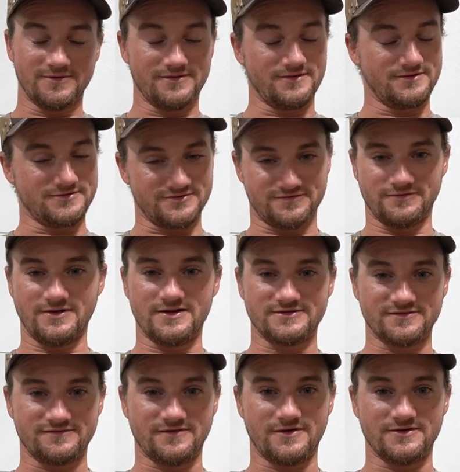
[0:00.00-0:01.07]
There's
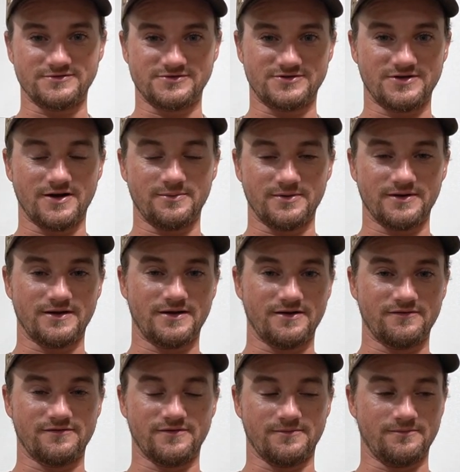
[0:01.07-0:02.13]
lots of fawns dropping
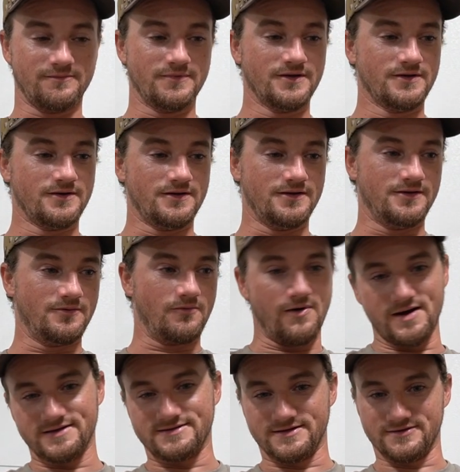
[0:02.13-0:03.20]
now from
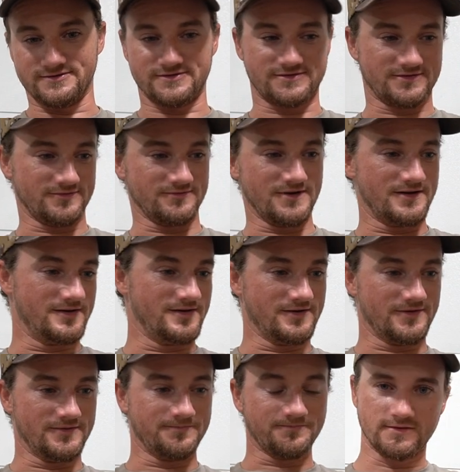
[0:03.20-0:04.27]
whitetails to red
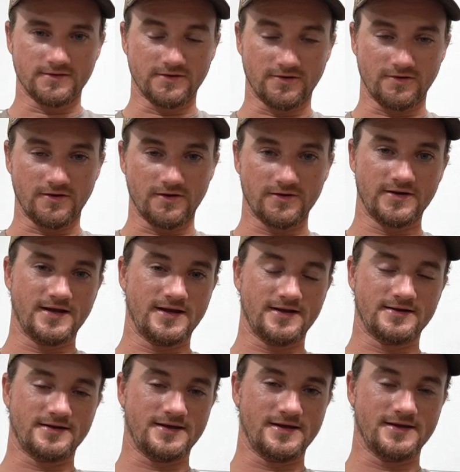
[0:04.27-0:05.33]
deer, little
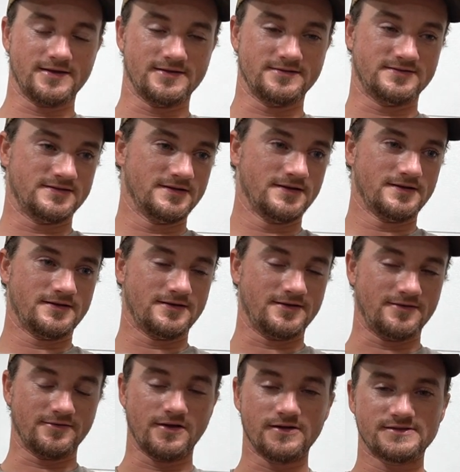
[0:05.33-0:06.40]
Aoudad kids.
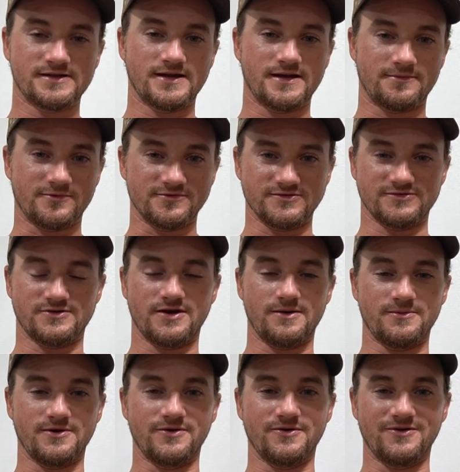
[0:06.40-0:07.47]
Lots of animals are
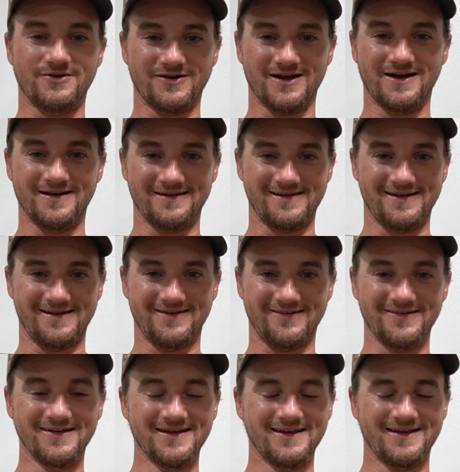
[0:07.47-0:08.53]
dominoing right
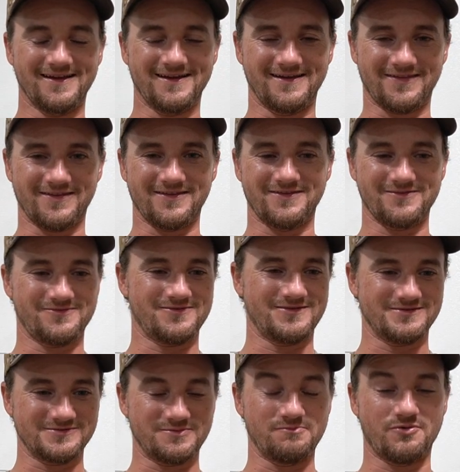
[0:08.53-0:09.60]
now, and
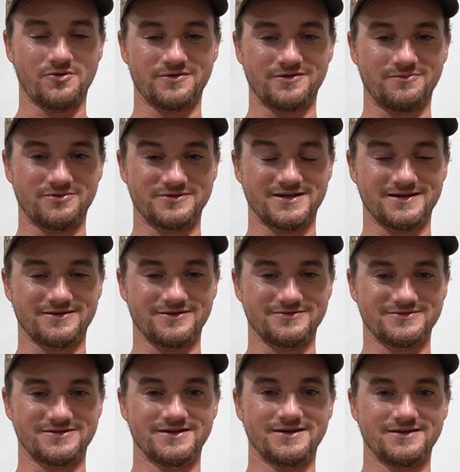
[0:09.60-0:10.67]
it's important to protect
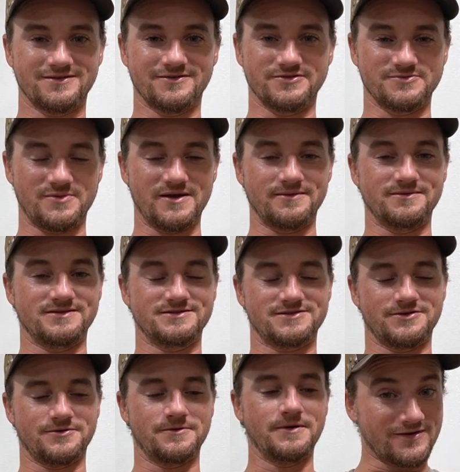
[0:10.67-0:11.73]
those babies.
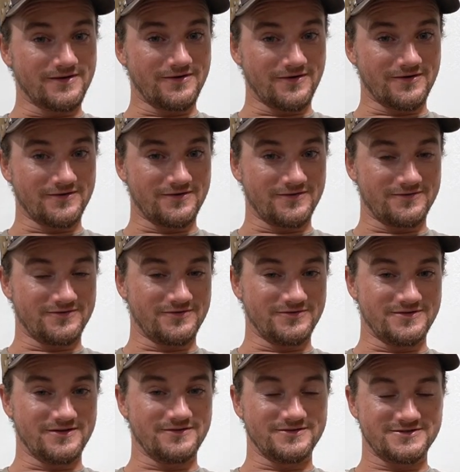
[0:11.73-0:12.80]
So we did our due
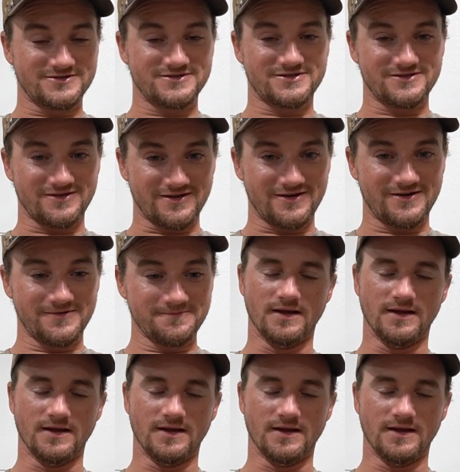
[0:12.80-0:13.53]
diligence there,